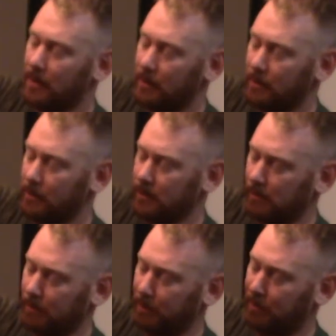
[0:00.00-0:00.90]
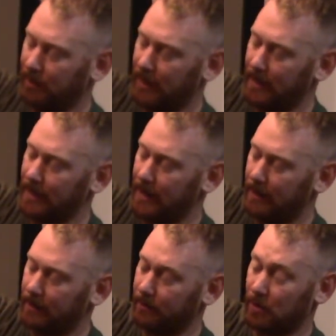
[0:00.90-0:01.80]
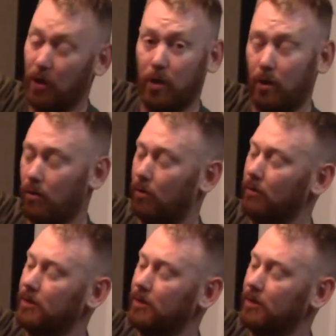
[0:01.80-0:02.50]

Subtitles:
You just simply put that down. There's a hole.